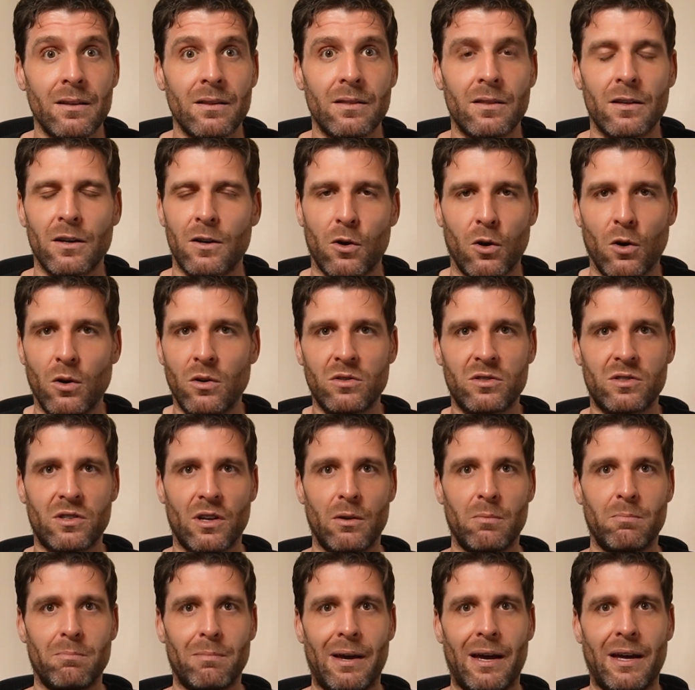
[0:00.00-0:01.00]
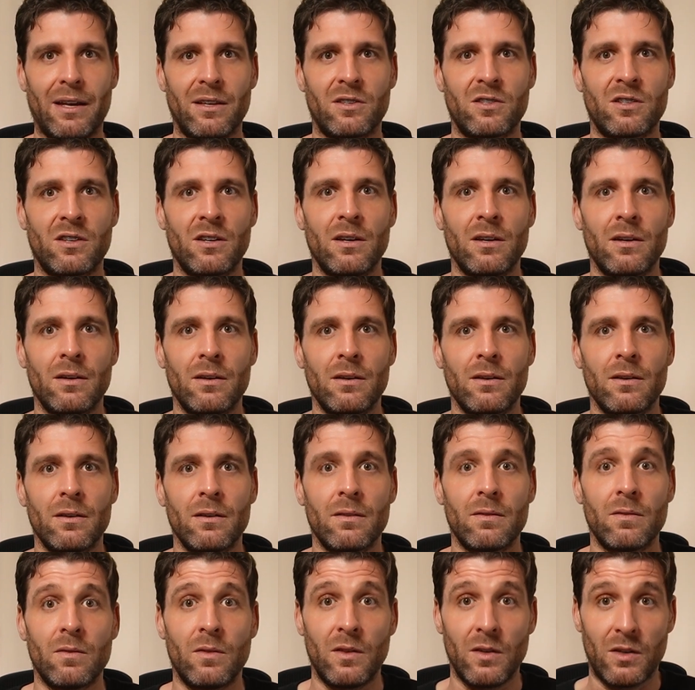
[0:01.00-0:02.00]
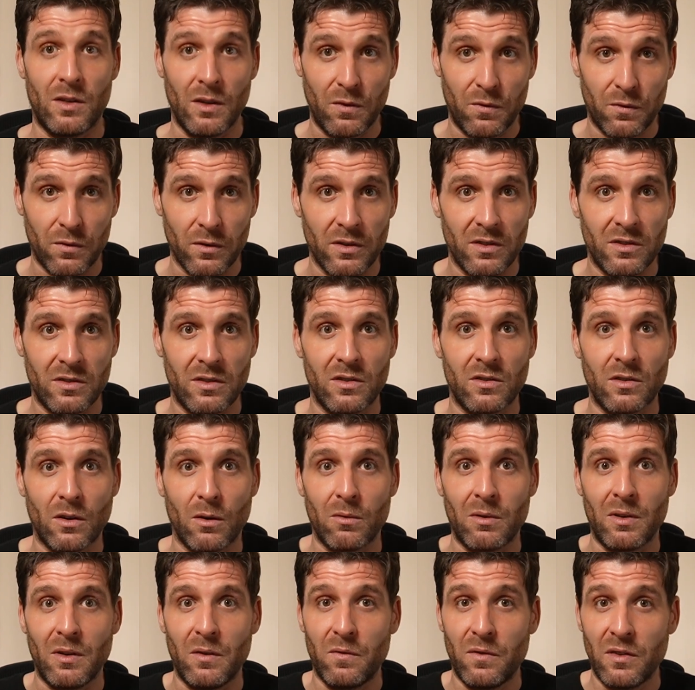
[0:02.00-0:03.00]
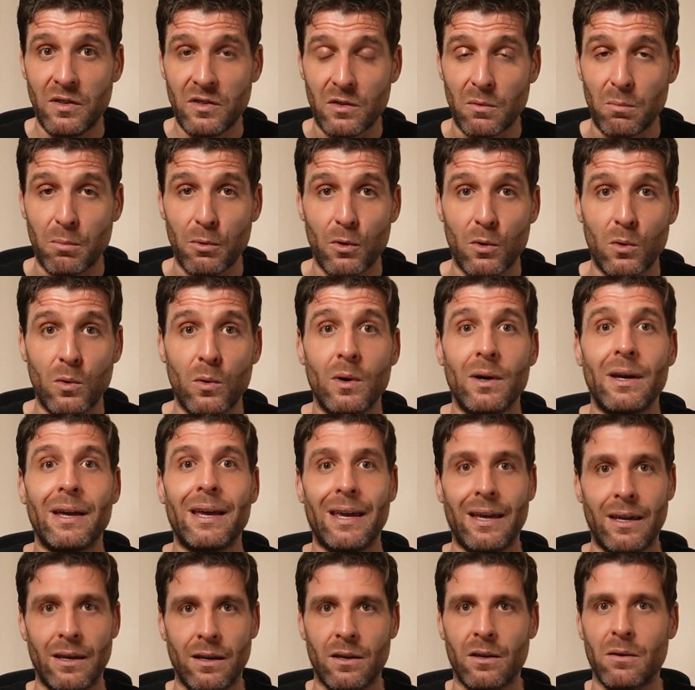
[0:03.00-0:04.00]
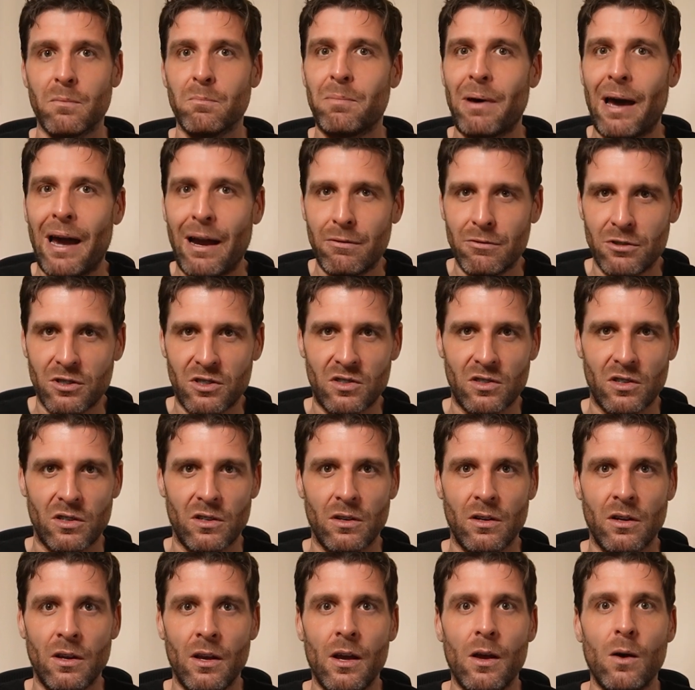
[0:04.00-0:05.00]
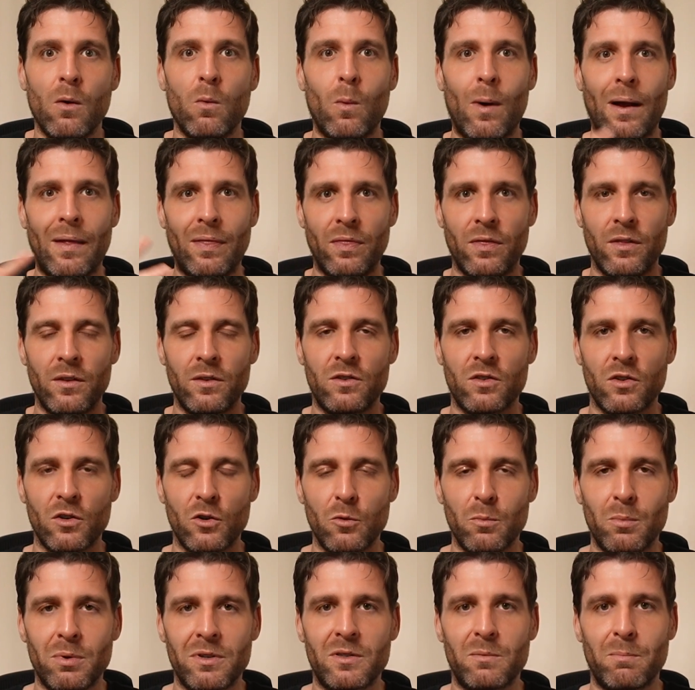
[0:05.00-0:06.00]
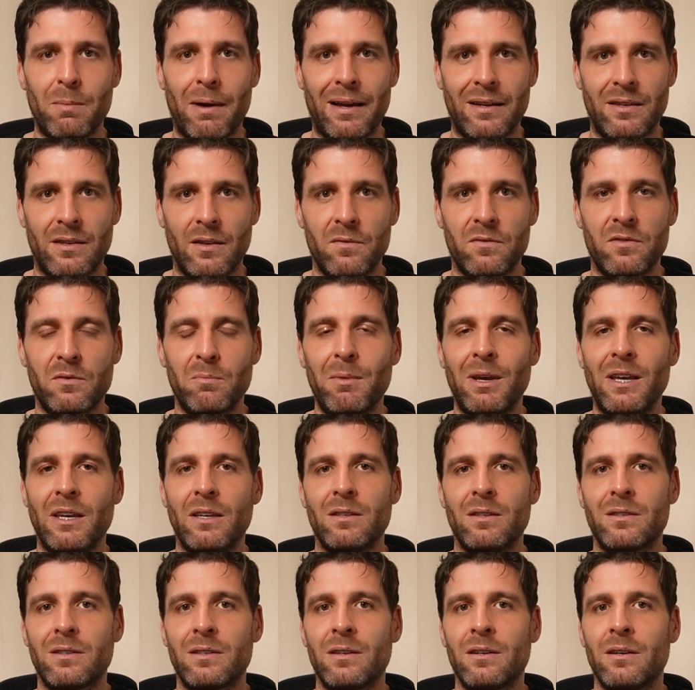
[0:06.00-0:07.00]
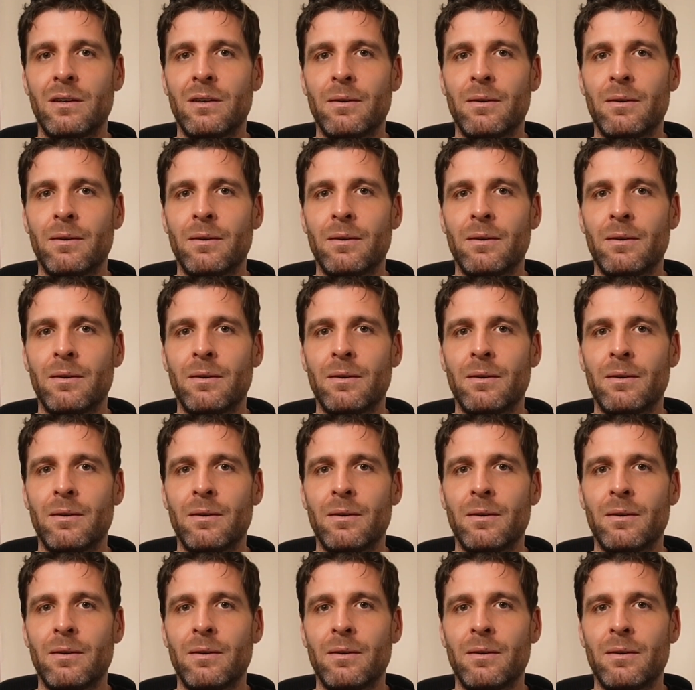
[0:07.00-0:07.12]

The clocks don't match. The difference is only visible in comparison when the two perspectives meet.